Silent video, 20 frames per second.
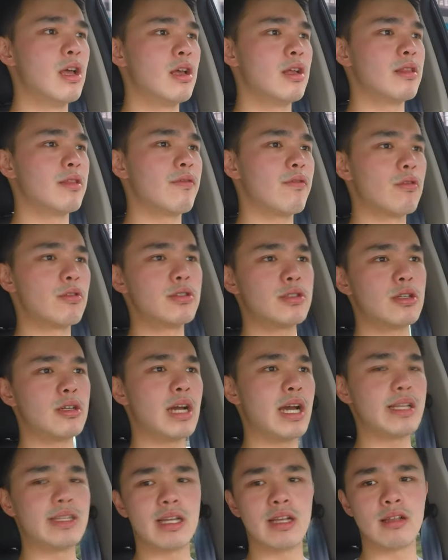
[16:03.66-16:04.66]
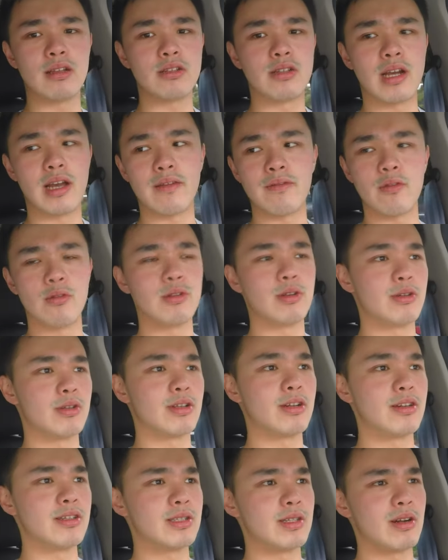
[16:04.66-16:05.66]
The Fortuner I daily drive only
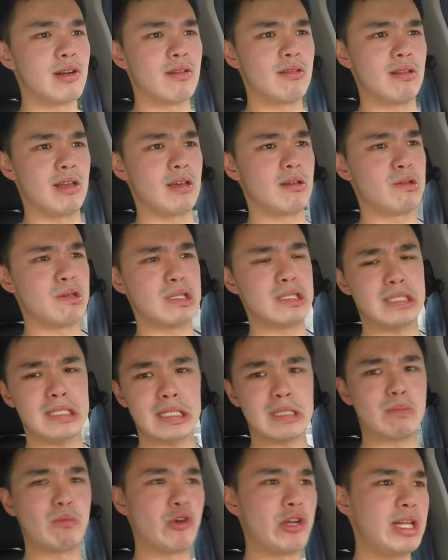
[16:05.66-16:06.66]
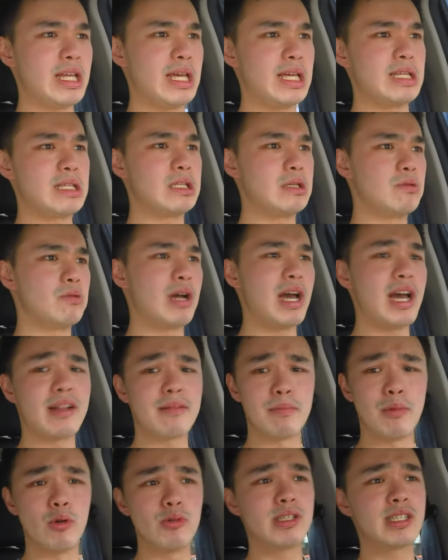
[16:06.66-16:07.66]
returns around like 6.8 to
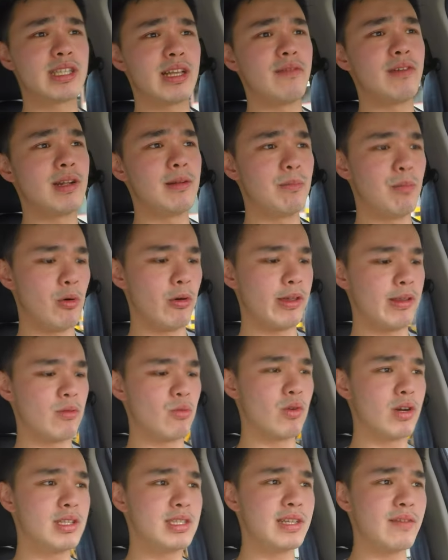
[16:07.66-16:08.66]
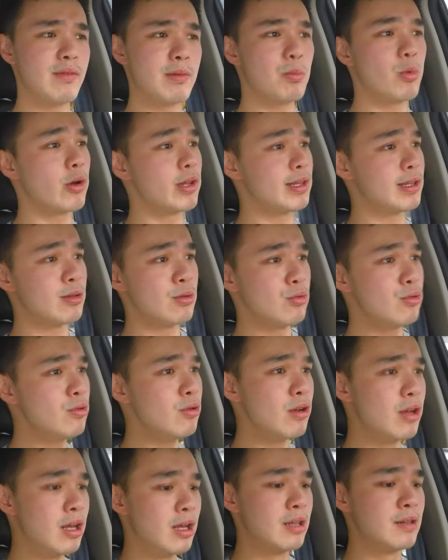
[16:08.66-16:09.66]
at most 7.1, 7.2.
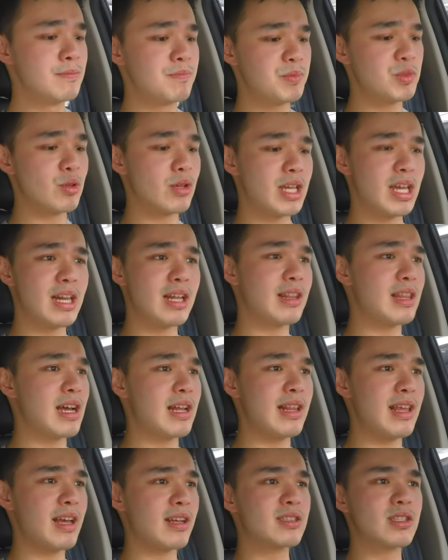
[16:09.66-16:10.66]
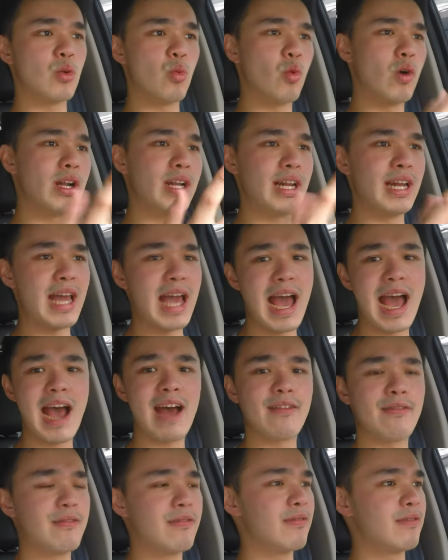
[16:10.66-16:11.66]
So getting that extra
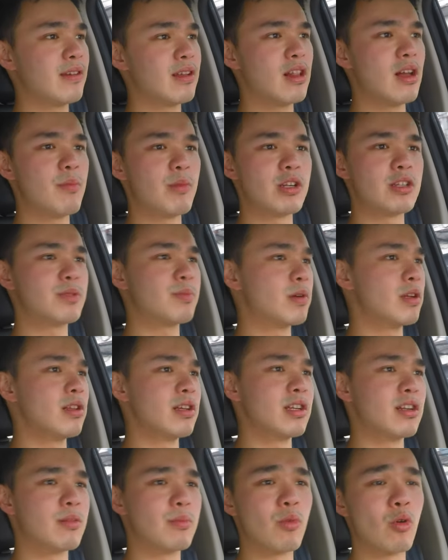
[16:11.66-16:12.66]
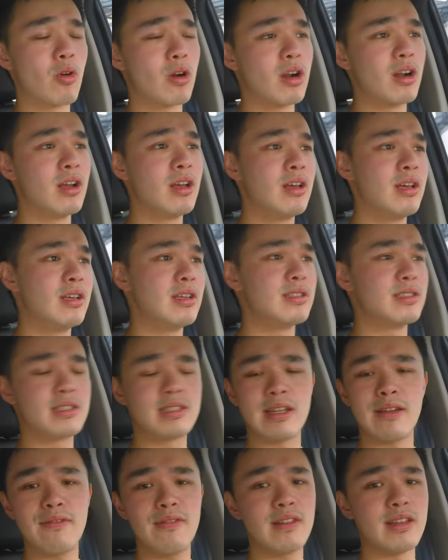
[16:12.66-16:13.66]
1.5 kilometers per liter more is
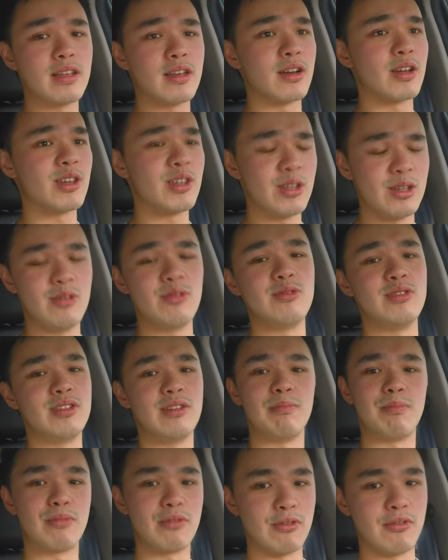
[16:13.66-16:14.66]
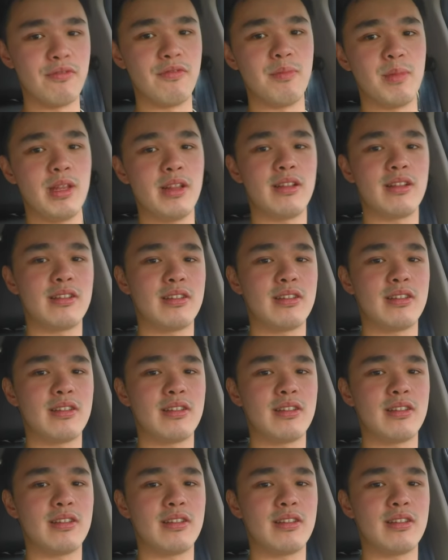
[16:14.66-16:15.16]
definitely a huge improvement.